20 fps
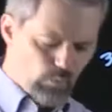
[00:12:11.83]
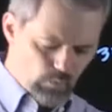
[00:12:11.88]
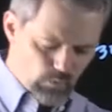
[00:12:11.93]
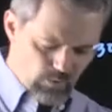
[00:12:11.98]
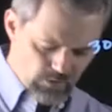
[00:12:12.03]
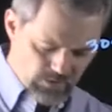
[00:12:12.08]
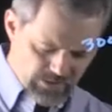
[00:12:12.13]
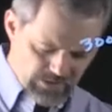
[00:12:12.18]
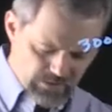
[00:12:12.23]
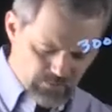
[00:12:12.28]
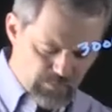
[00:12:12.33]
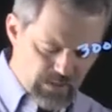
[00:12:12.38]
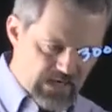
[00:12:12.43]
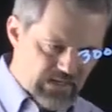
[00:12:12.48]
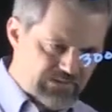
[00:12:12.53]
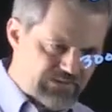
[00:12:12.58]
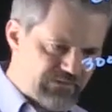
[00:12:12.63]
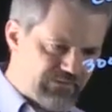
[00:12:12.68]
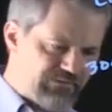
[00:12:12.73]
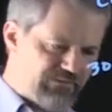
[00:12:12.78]
worry
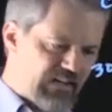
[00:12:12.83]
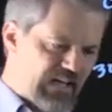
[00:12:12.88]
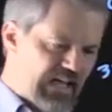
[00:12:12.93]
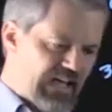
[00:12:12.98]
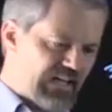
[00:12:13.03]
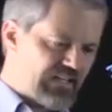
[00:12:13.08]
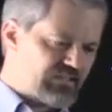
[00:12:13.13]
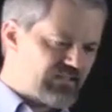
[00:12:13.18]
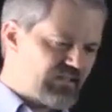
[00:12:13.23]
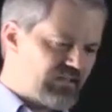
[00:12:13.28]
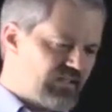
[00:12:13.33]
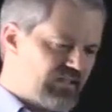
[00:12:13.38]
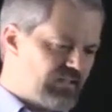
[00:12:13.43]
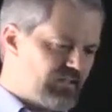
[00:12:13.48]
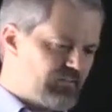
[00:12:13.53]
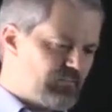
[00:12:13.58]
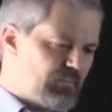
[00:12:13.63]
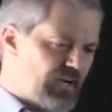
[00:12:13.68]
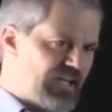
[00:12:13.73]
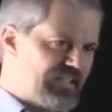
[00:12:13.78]
about the fact
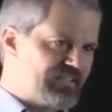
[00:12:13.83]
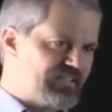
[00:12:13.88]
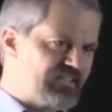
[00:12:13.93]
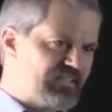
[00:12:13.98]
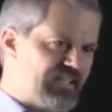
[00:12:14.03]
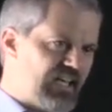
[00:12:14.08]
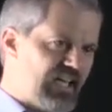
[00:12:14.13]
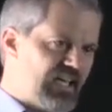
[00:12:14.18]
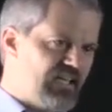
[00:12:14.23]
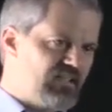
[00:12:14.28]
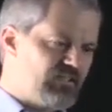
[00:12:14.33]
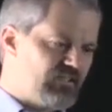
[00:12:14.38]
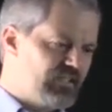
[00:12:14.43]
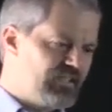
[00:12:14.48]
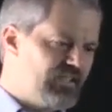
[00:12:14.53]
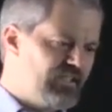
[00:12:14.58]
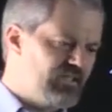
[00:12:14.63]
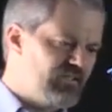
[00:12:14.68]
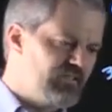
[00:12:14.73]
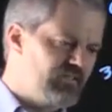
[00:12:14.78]
that my scale
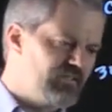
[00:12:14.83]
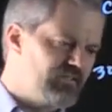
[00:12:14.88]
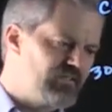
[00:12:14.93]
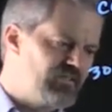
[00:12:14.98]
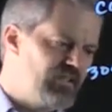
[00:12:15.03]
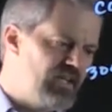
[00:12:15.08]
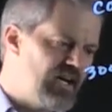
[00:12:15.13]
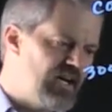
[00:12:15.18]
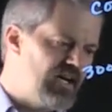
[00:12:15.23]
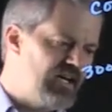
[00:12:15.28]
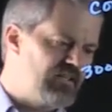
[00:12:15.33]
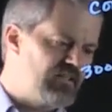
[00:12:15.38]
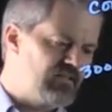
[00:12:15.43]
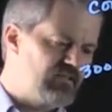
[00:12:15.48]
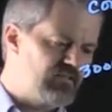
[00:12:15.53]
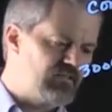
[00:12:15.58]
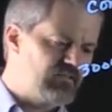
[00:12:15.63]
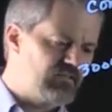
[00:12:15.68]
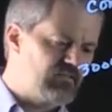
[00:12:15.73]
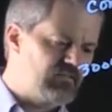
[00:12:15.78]
here is not
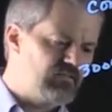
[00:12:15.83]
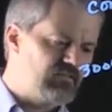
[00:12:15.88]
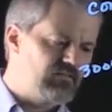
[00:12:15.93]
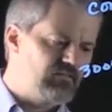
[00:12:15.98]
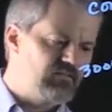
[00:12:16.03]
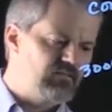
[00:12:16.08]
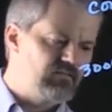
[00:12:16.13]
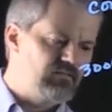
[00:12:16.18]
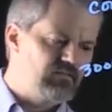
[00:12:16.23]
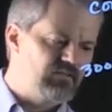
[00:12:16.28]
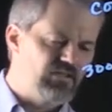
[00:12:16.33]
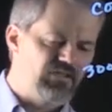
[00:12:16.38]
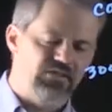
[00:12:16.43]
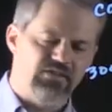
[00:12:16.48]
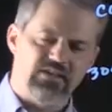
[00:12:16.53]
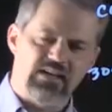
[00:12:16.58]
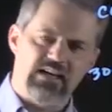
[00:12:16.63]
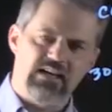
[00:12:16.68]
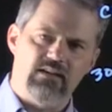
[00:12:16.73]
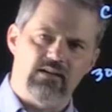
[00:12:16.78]
to
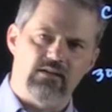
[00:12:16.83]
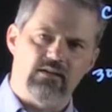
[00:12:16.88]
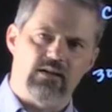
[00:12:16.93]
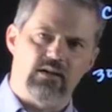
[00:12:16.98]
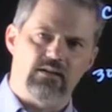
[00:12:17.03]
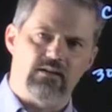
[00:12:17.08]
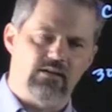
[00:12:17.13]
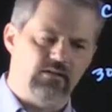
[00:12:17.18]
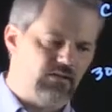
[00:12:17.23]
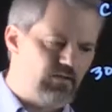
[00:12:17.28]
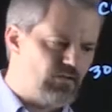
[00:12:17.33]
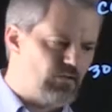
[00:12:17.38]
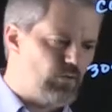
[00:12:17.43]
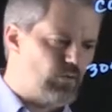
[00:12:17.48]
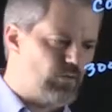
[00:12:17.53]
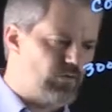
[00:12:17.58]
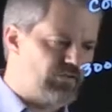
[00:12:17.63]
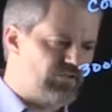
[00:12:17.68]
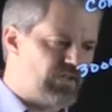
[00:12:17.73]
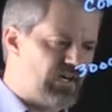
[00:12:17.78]
scale on the
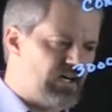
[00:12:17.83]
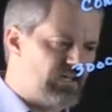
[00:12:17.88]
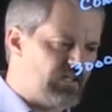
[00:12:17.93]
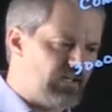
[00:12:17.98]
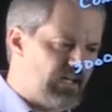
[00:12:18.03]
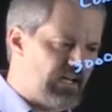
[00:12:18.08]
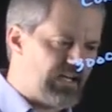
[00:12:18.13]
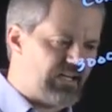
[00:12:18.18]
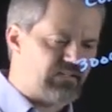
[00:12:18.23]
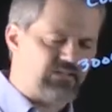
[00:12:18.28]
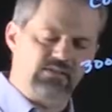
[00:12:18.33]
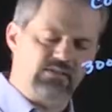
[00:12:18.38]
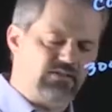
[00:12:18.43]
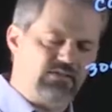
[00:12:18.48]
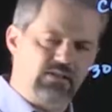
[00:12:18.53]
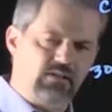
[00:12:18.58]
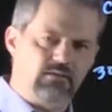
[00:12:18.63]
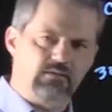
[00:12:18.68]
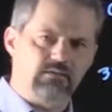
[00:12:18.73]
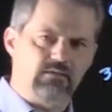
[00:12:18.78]
horizontal axis.
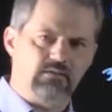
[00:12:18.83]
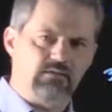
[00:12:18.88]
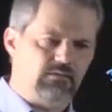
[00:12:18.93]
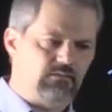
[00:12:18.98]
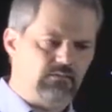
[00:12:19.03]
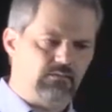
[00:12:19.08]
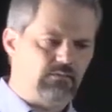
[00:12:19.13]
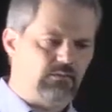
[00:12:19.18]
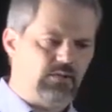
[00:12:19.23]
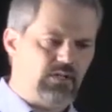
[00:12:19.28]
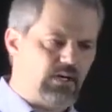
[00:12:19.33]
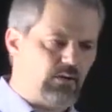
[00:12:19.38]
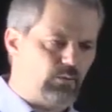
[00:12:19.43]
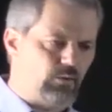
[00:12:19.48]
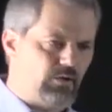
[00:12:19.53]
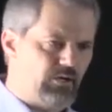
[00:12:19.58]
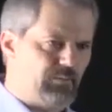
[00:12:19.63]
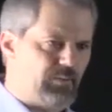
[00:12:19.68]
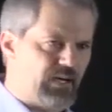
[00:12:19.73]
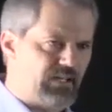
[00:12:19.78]
We're not
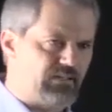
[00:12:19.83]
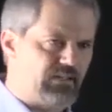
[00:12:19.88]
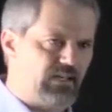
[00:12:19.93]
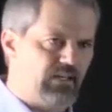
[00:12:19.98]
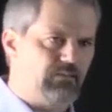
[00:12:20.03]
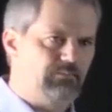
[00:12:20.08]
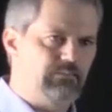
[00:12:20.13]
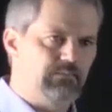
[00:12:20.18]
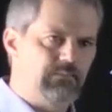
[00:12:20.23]
worried about that.